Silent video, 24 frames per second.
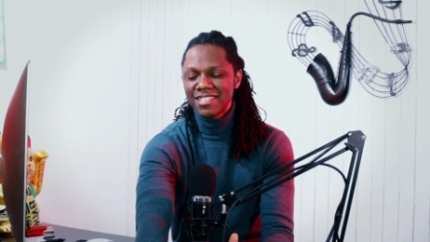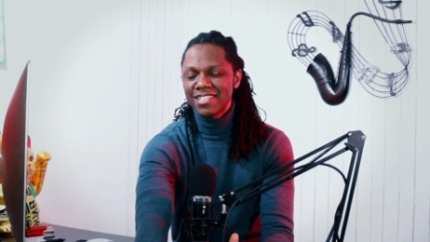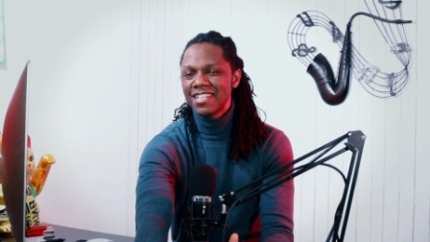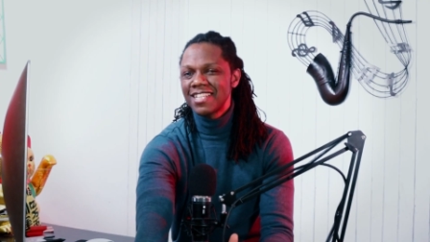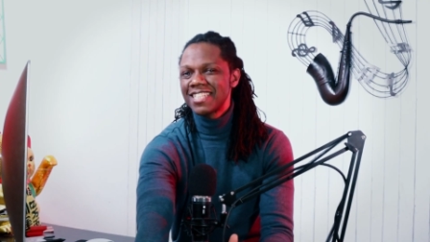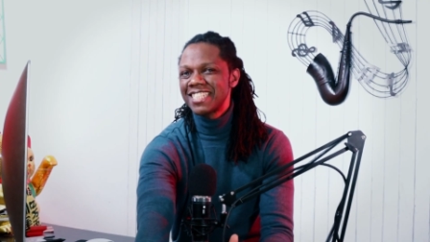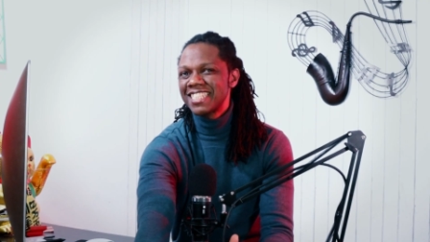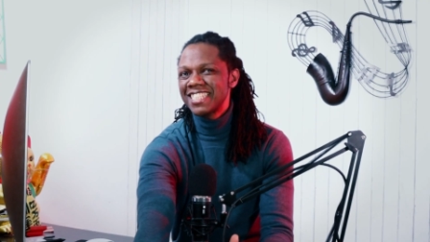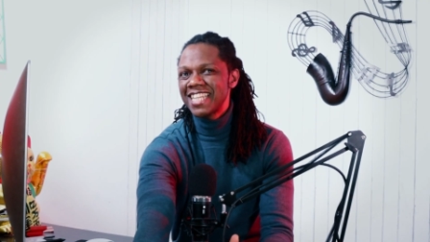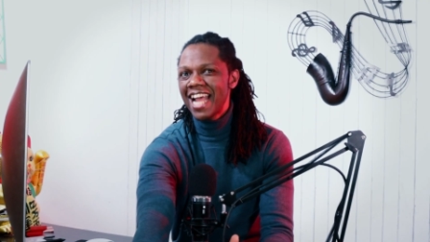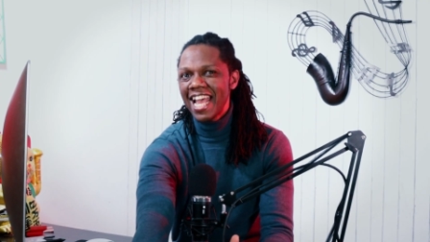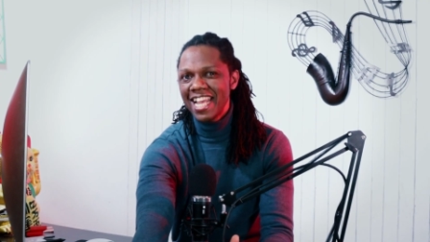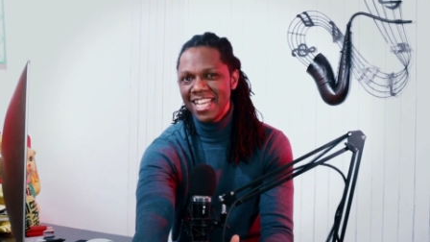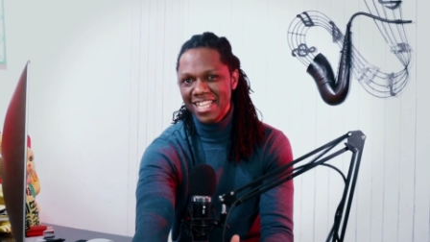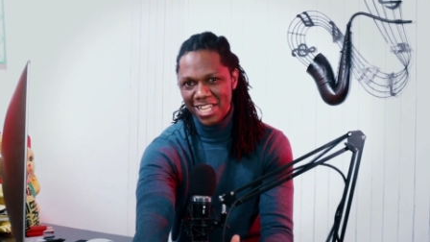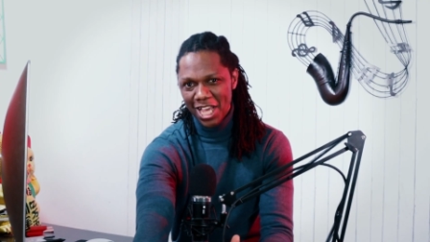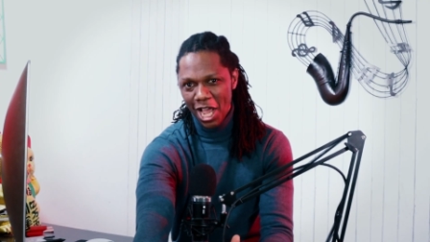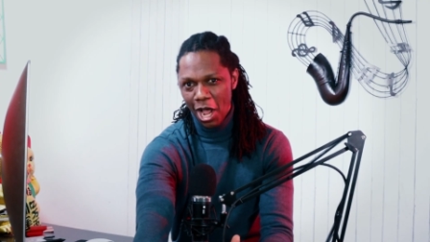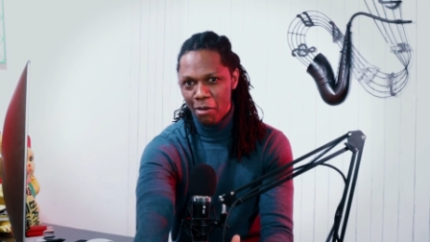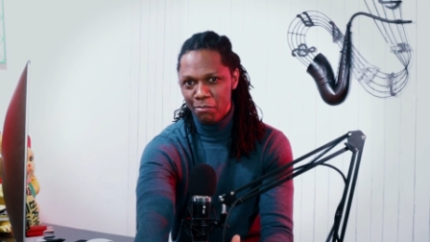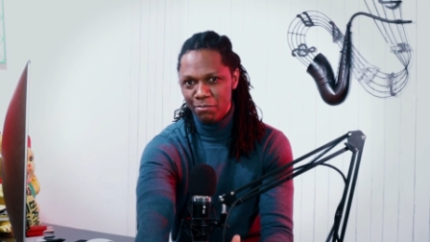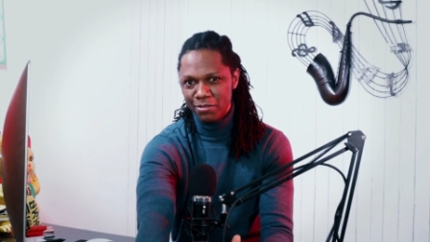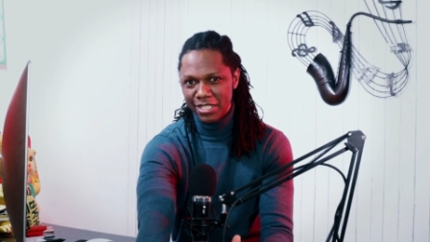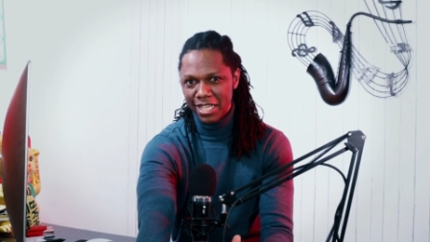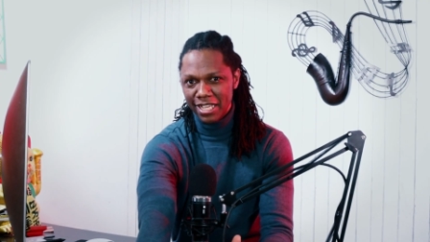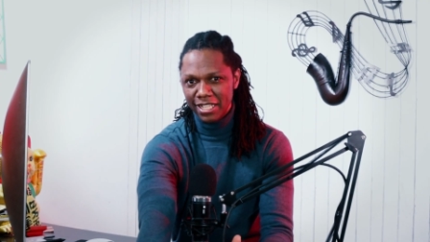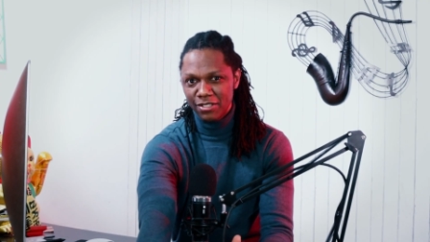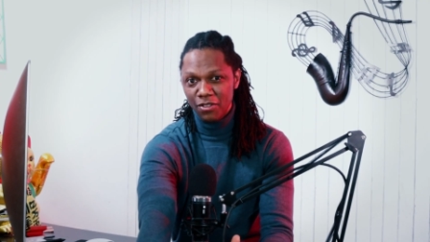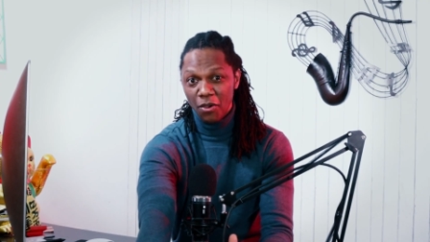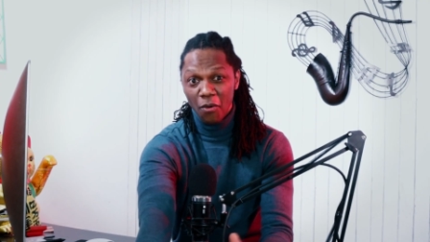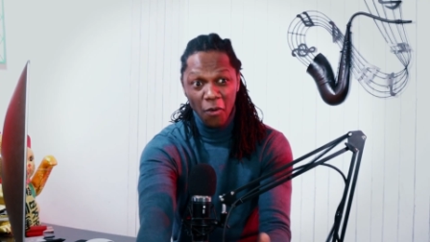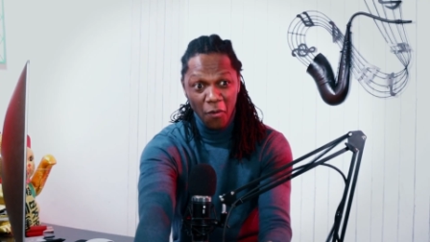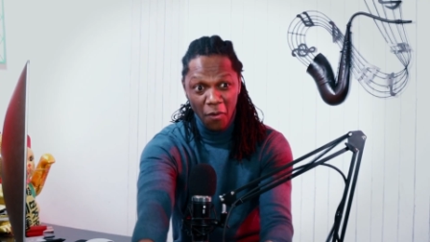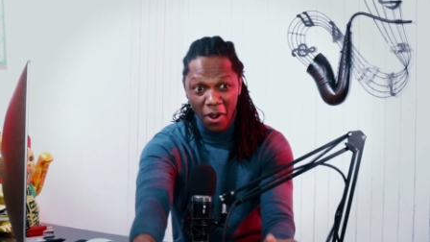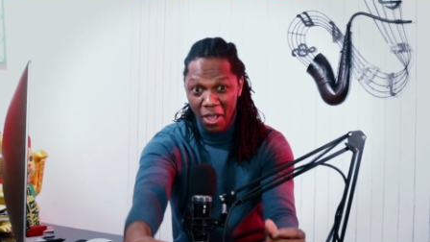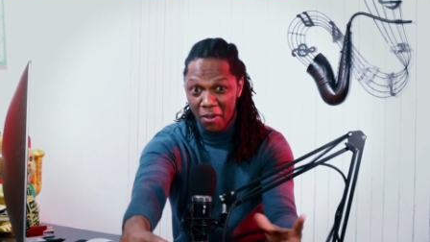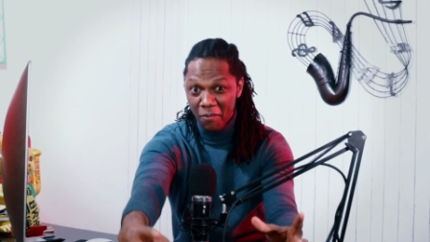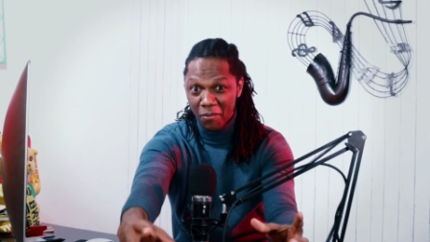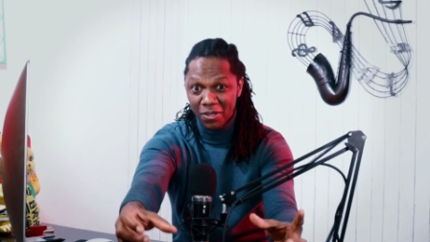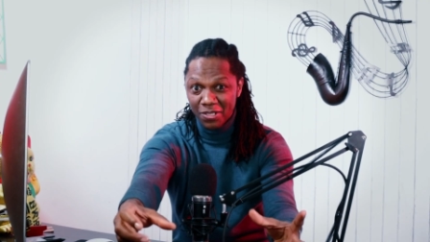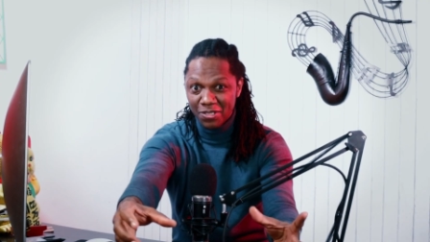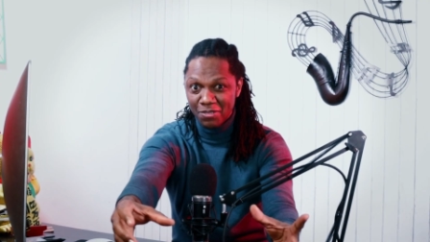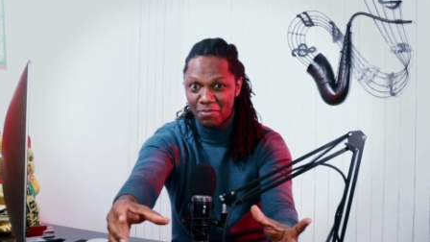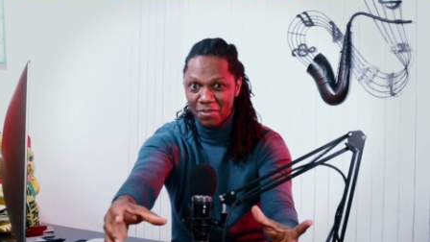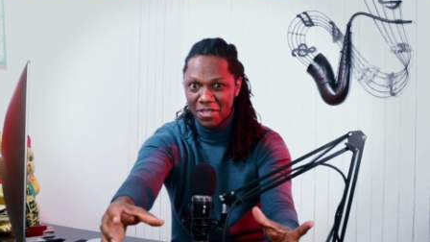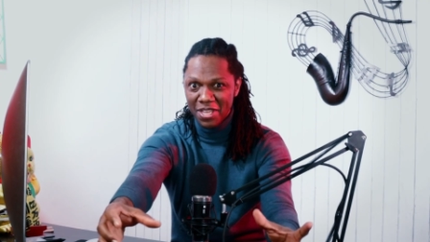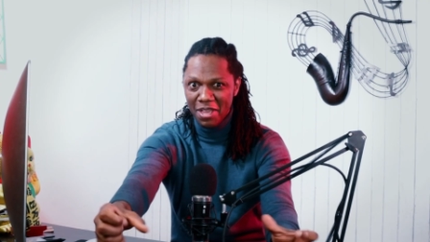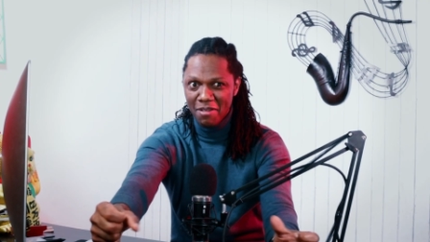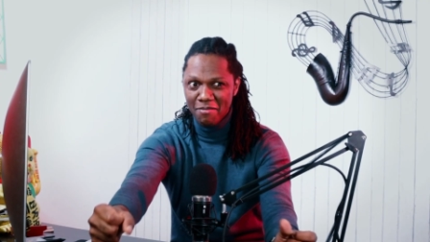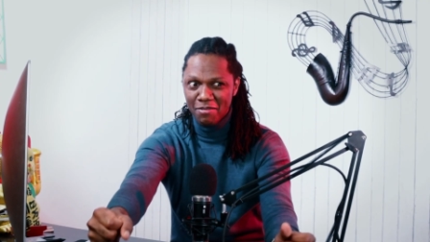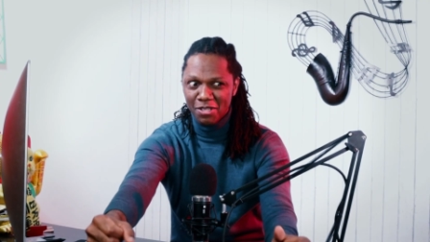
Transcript: that's a shiny object. Oh, I want to be